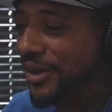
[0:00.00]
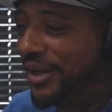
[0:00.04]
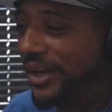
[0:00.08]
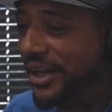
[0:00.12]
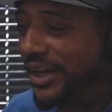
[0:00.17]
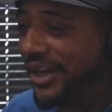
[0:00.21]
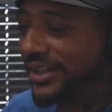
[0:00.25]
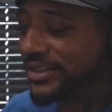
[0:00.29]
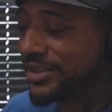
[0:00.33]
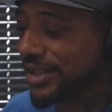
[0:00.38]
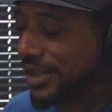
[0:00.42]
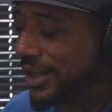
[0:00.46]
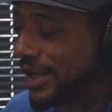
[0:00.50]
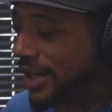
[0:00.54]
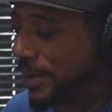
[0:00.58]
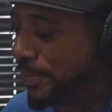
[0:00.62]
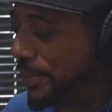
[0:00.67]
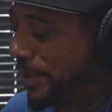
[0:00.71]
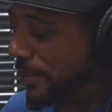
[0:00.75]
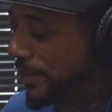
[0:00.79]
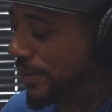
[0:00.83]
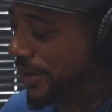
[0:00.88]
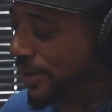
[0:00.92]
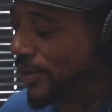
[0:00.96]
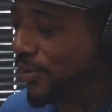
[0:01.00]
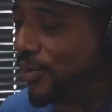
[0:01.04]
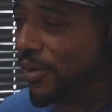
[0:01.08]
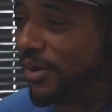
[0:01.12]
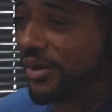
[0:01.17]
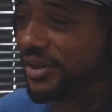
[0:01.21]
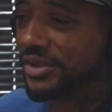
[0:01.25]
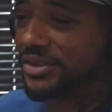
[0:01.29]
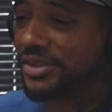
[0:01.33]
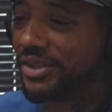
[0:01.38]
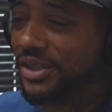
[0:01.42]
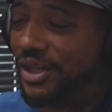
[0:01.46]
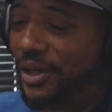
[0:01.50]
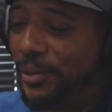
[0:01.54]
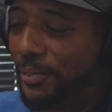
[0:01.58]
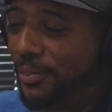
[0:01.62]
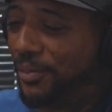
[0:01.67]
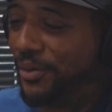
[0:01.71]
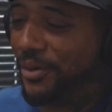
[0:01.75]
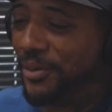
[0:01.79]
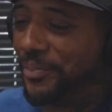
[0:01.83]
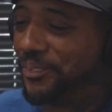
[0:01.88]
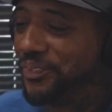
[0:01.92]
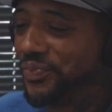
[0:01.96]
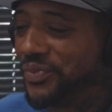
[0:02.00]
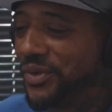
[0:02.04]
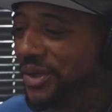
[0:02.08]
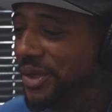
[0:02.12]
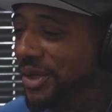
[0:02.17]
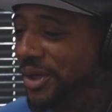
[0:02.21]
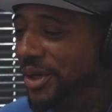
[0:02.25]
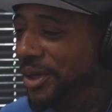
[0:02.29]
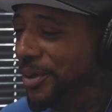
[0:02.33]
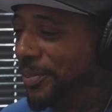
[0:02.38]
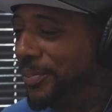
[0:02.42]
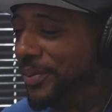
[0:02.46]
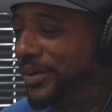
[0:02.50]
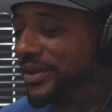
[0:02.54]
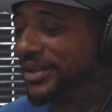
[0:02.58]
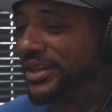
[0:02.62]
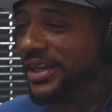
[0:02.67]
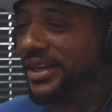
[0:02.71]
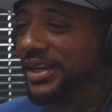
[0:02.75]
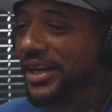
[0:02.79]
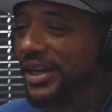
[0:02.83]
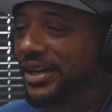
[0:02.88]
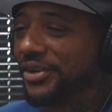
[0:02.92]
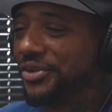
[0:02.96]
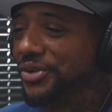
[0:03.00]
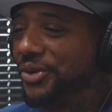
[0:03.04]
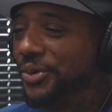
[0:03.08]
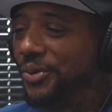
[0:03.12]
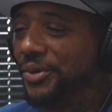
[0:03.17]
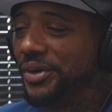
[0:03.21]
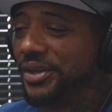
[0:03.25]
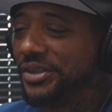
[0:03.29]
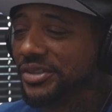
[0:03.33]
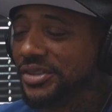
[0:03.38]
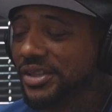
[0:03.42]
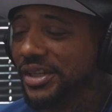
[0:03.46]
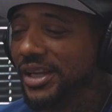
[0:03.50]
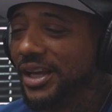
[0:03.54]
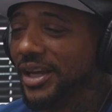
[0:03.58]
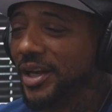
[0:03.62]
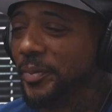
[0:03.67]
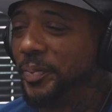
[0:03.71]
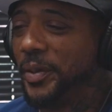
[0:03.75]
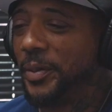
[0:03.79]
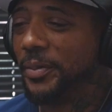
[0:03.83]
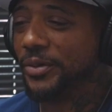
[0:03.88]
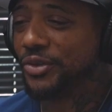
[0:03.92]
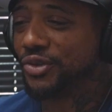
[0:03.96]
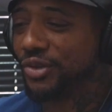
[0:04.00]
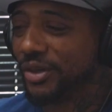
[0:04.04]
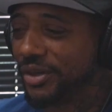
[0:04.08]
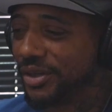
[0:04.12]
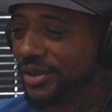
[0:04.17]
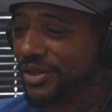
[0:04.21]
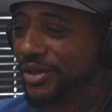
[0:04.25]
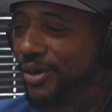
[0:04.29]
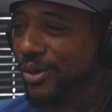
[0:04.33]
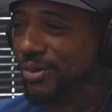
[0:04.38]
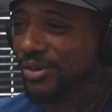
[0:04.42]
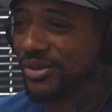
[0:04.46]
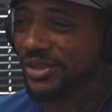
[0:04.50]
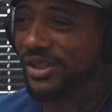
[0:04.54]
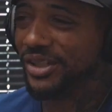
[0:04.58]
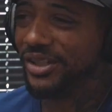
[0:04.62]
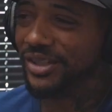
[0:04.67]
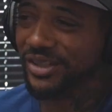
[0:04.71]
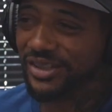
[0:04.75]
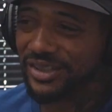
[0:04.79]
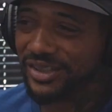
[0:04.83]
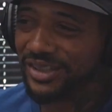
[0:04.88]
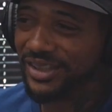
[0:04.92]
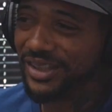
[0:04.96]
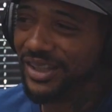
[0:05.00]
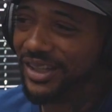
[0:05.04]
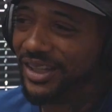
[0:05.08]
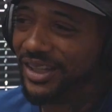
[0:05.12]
It's a lot of people that want to step up, but they not doing it. It's a lot of people trying to coach us,